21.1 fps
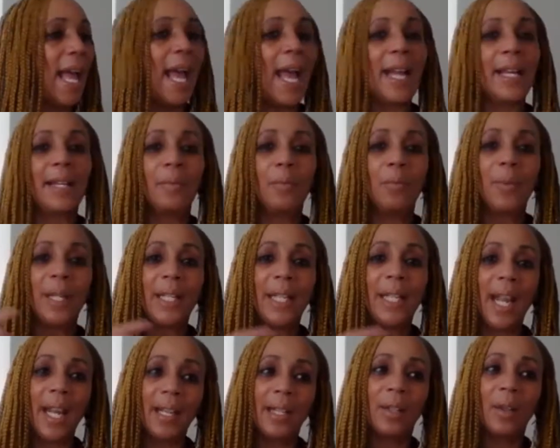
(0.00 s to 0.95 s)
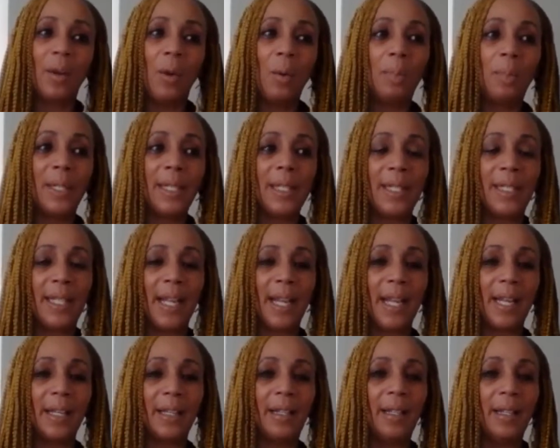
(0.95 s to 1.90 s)
And when Kenneth Copeland
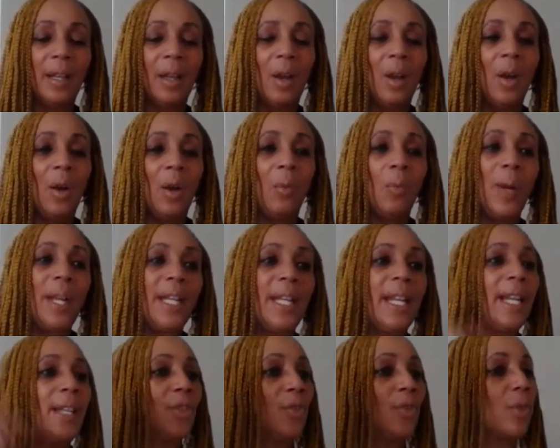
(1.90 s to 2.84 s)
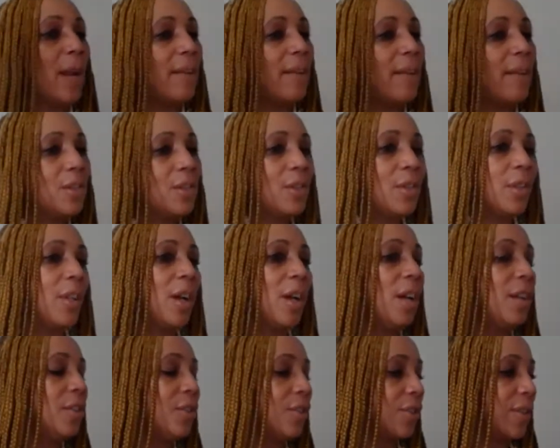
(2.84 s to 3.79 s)
said, when he travels to
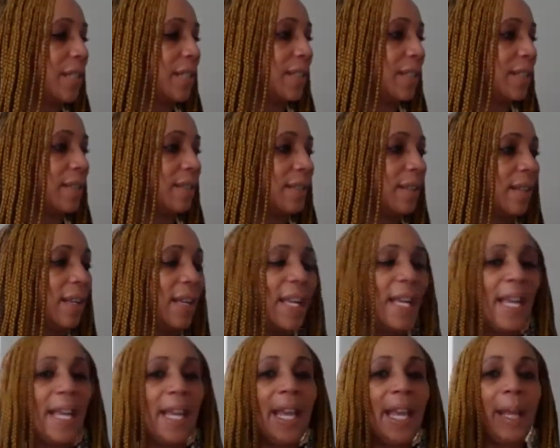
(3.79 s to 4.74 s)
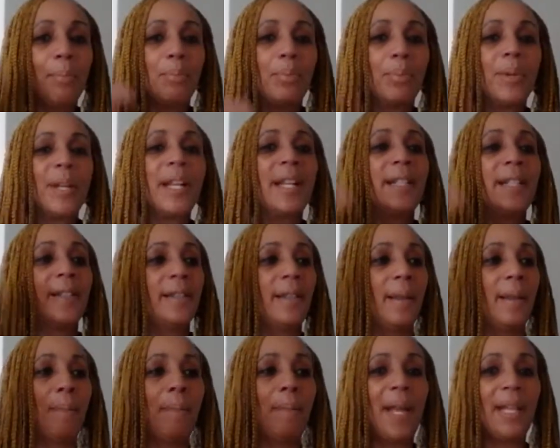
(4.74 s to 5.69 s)
countries, he brings
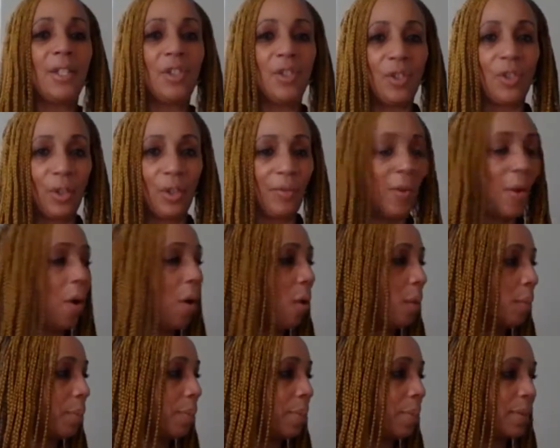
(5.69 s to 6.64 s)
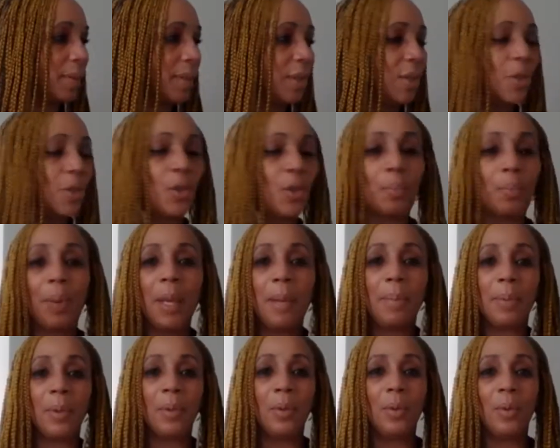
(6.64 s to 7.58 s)
the message of hope to
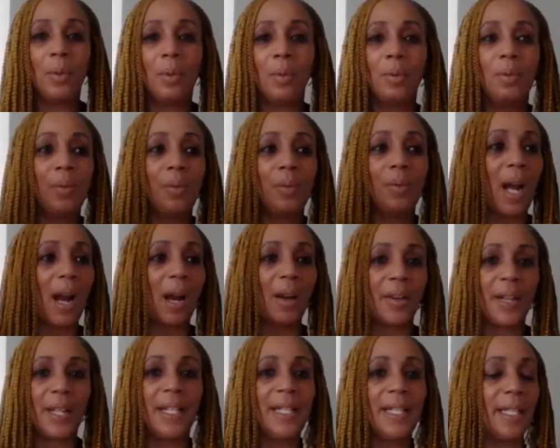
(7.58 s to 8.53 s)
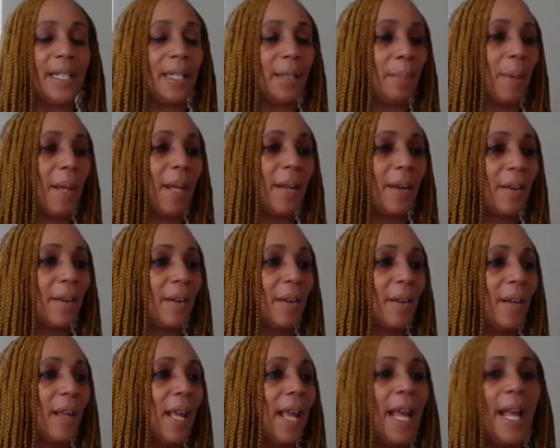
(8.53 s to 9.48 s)
people who are in despair,
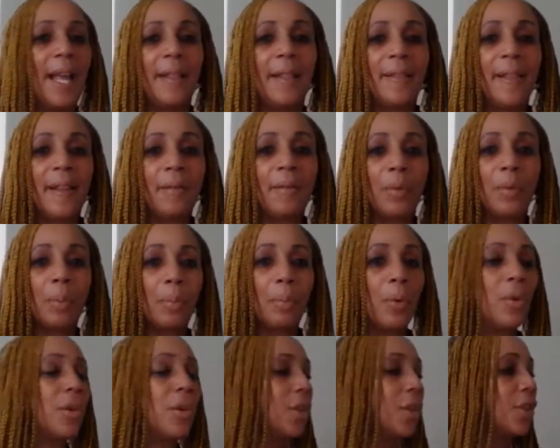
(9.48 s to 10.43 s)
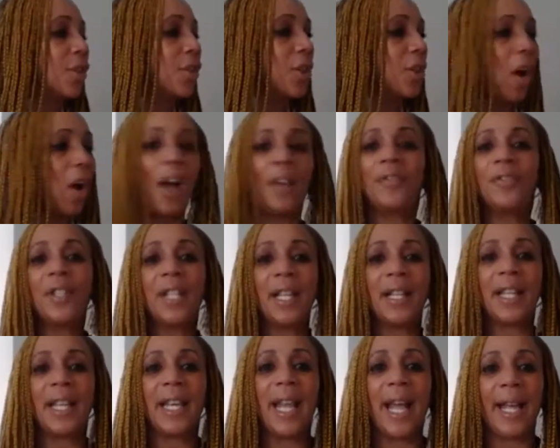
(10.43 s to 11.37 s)
the reporter scoffed
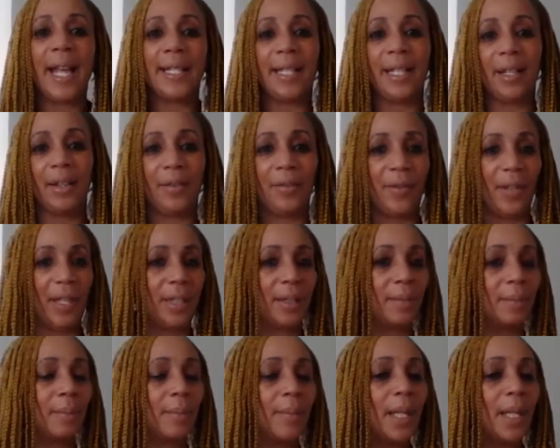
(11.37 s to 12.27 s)
at the idea of it.